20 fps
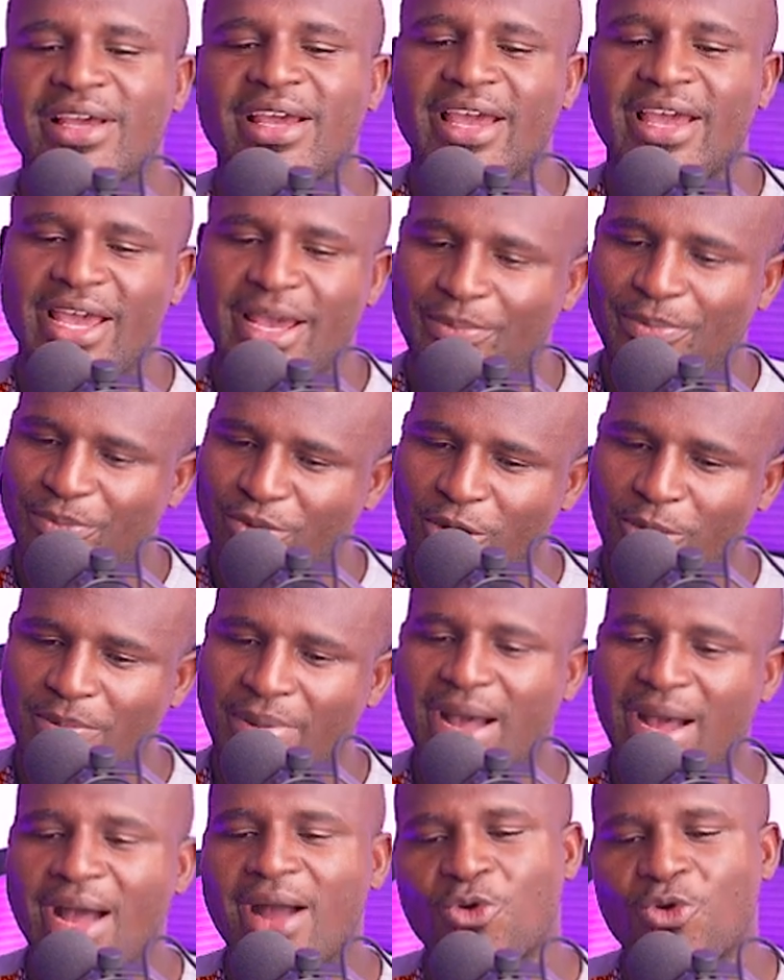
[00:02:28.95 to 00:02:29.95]
A
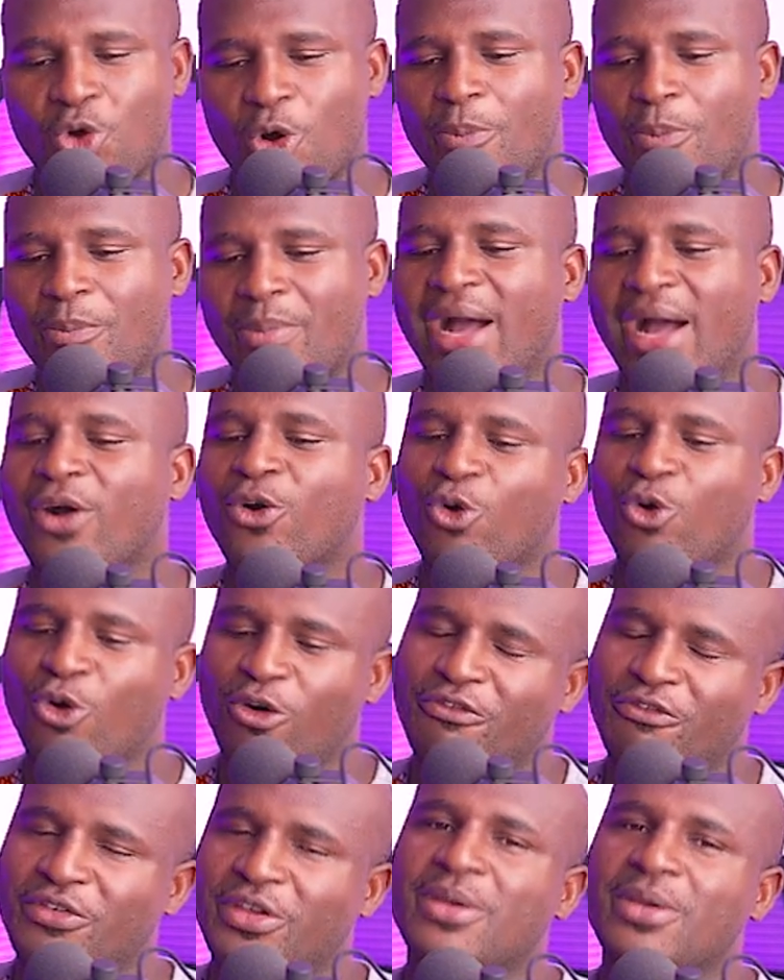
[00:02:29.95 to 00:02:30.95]
proper copper
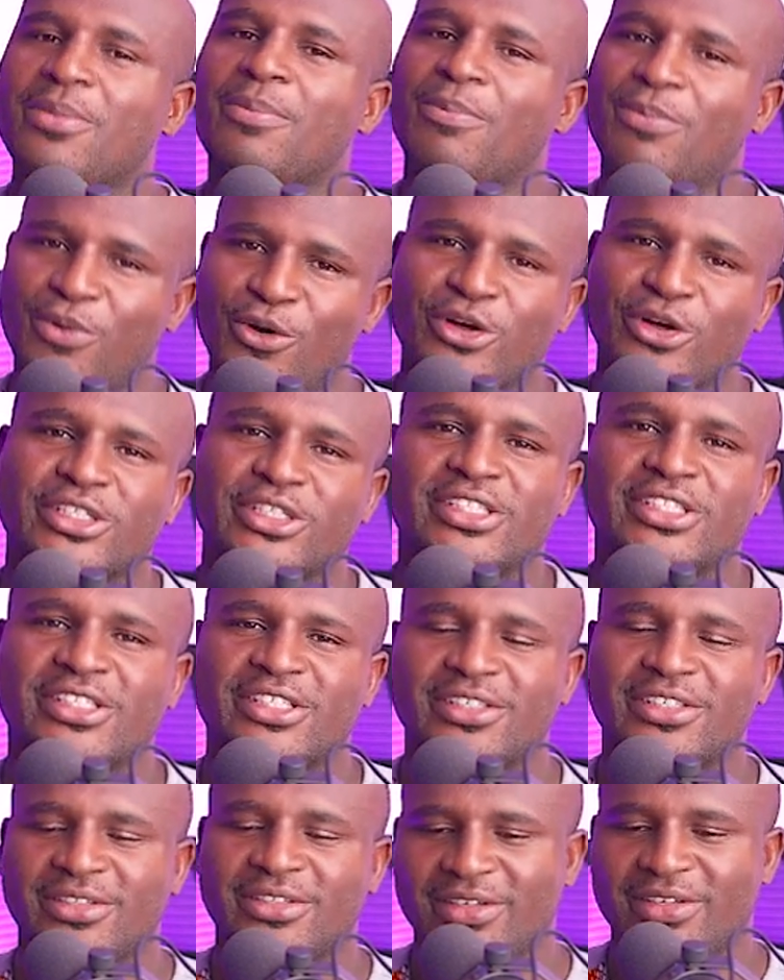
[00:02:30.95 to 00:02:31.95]
coffee pot.
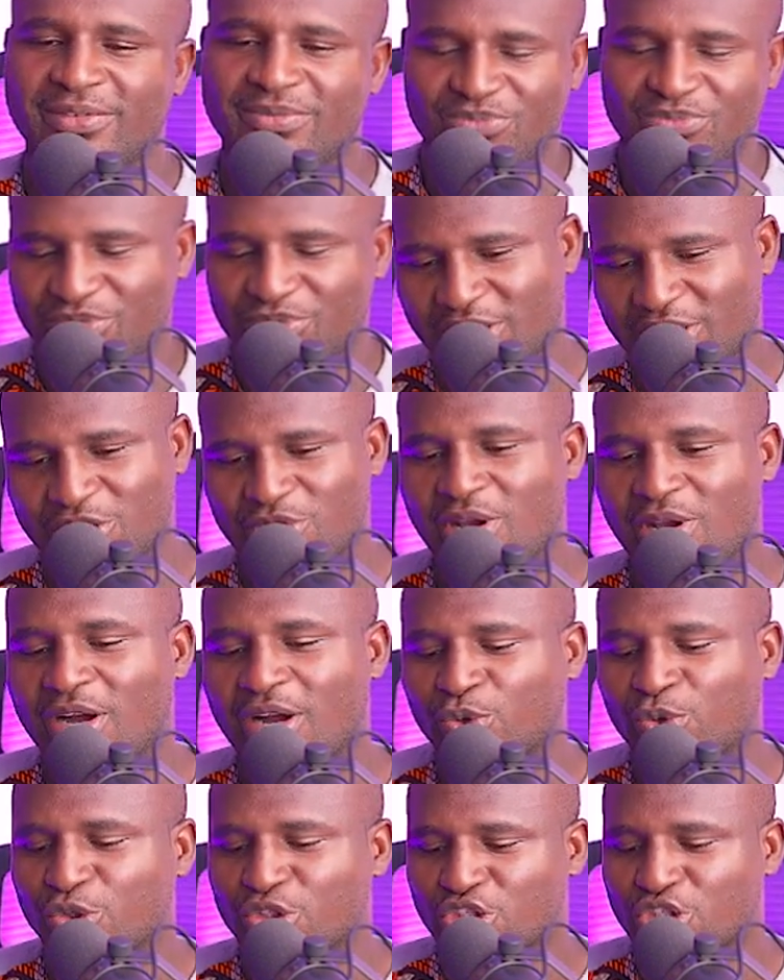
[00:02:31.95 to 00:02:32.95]
And you are
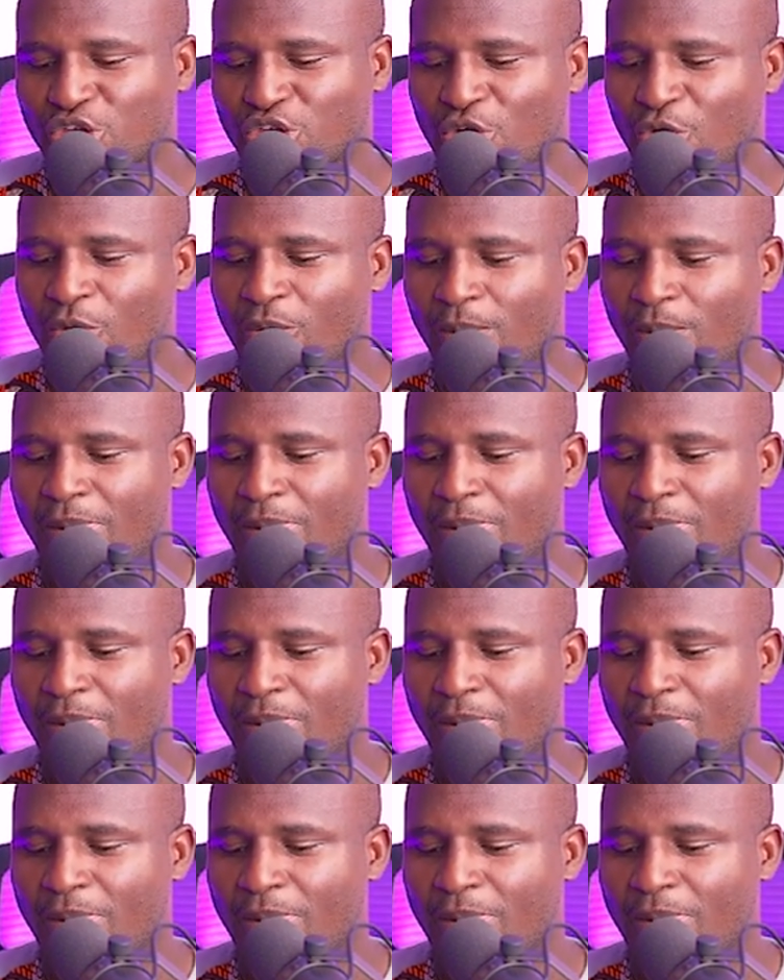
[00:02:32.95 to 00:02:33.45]
good to go.